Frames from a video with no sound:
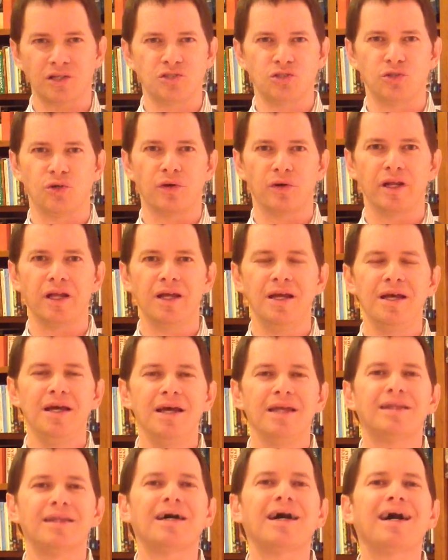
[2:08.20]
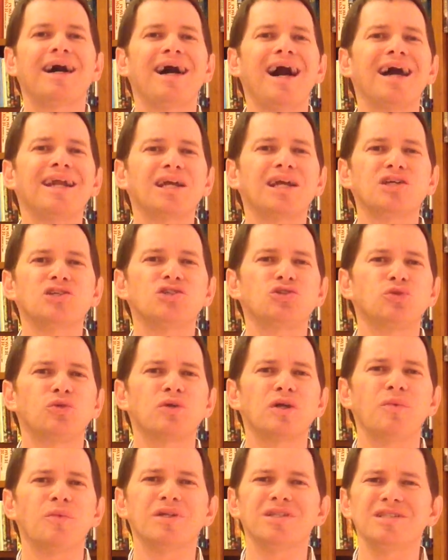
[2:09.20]
story the Hanukkah
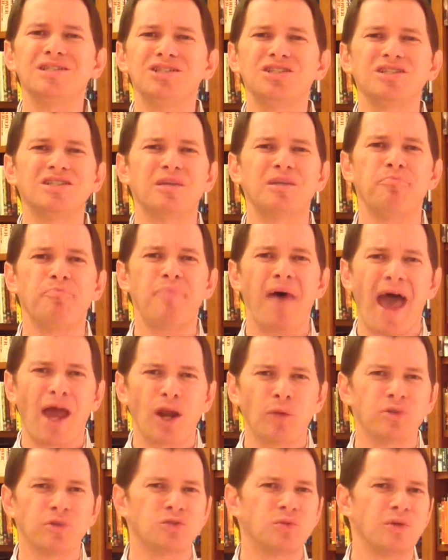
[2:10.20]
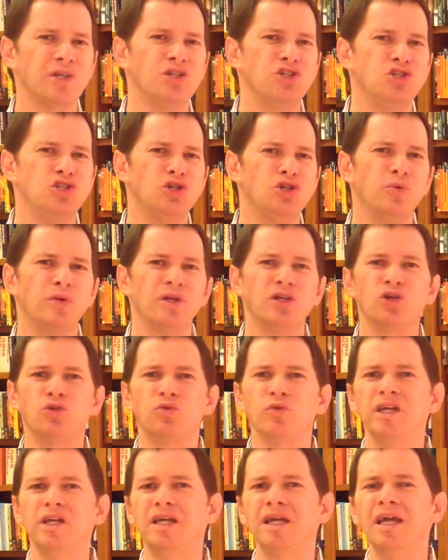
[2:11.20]
story wasn't just a battle between Jew and
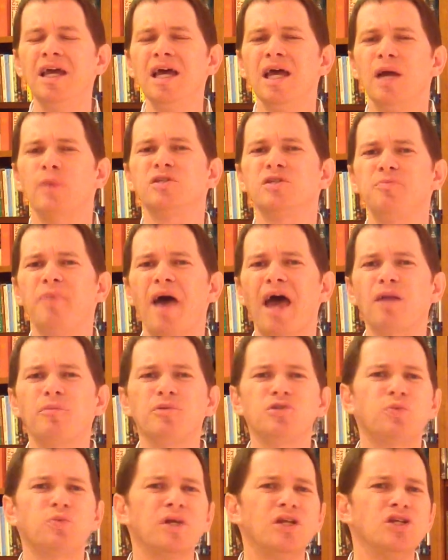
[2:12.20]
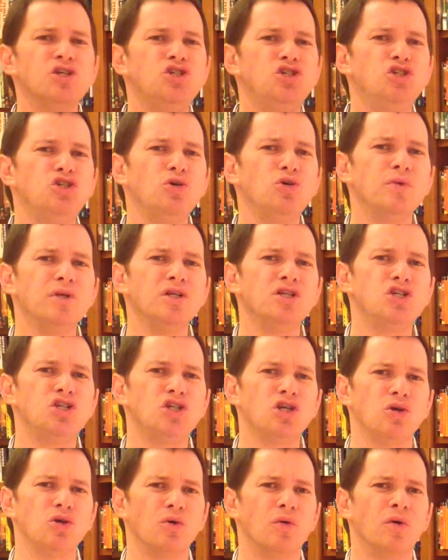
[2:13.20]
Greek, it was a battle between Jew and
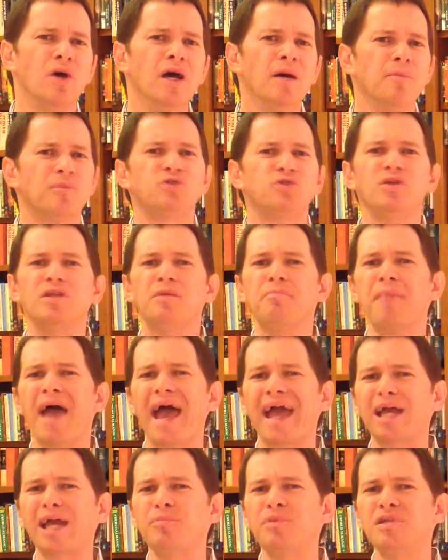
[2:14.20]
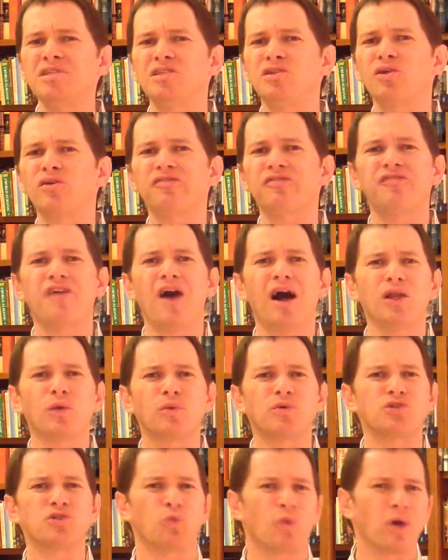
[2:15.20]
Jew, between the Maccabees and their
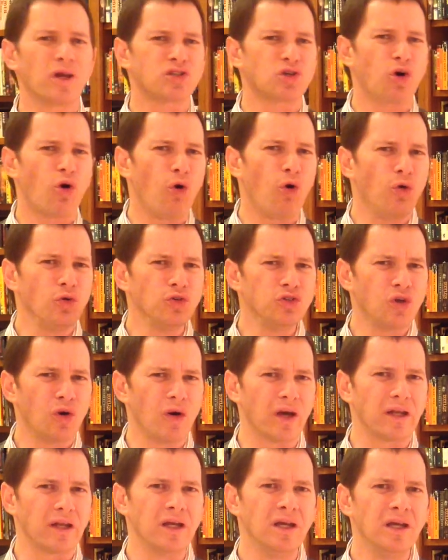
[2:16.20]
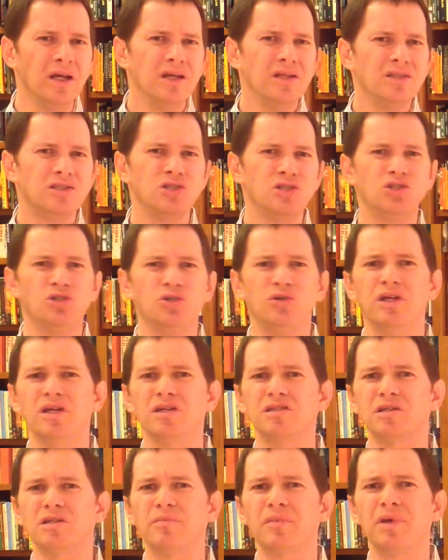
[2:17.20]
followers who wanted to hold on to
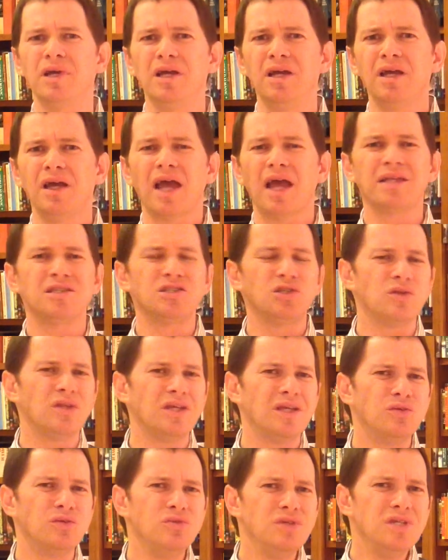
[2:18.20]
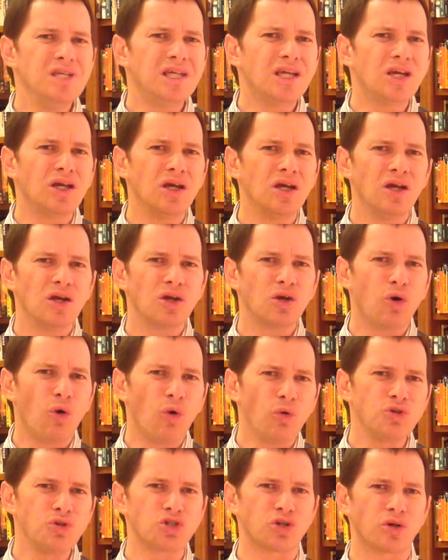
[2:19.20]
Judaism and to the unique
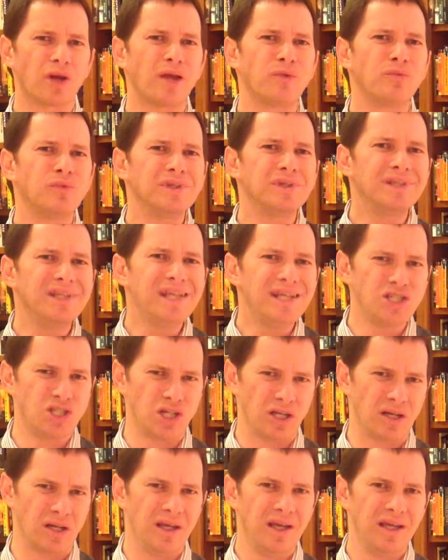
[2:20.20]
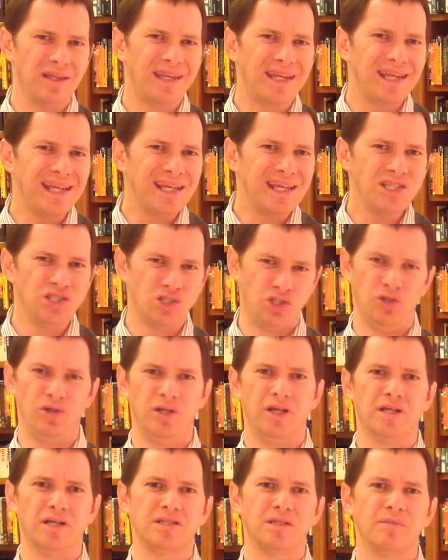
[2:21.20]
culture and religion that is
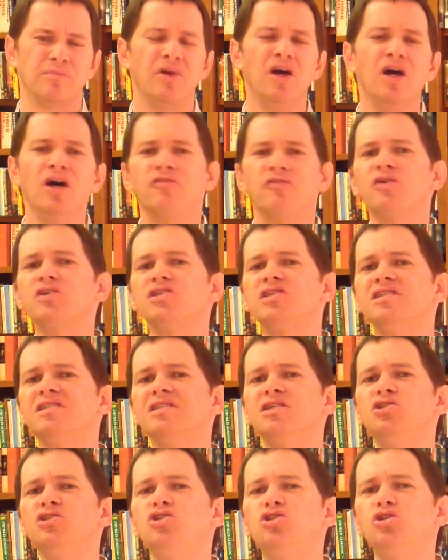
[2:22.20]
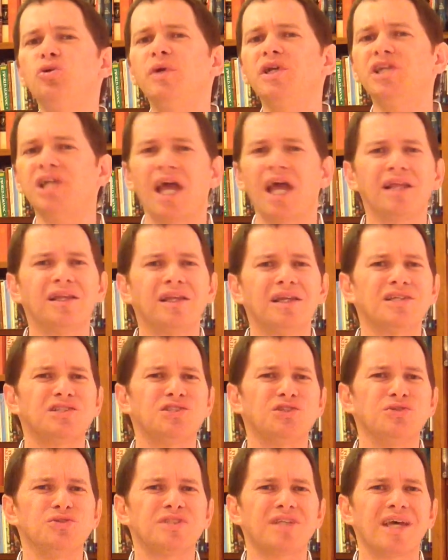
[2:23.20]
Judaism, versus the Jewish
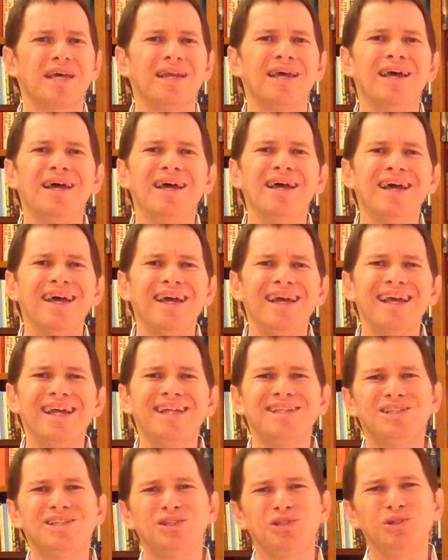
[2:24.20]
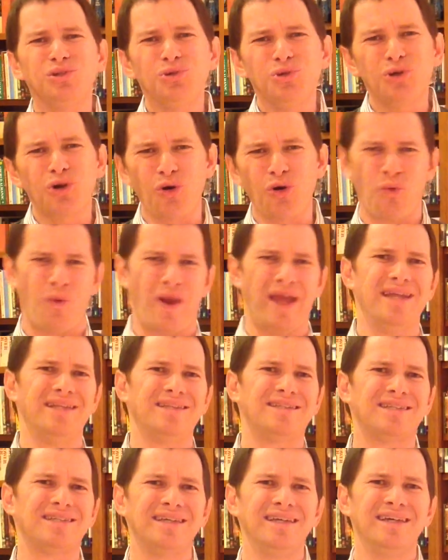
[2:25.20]
Hellenists who said, it's too
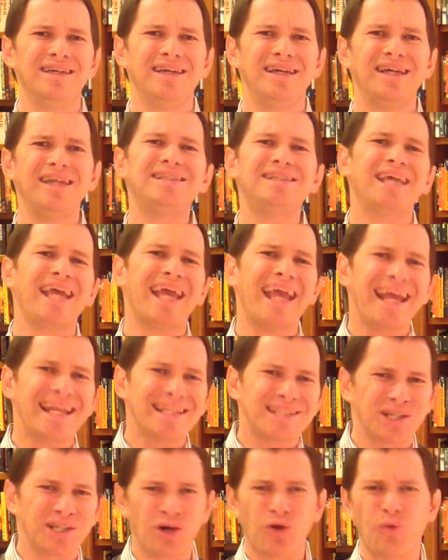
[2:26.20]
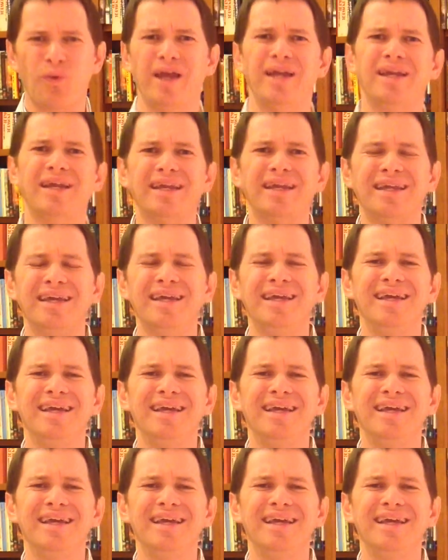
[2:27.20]
quaint, it's antiquated,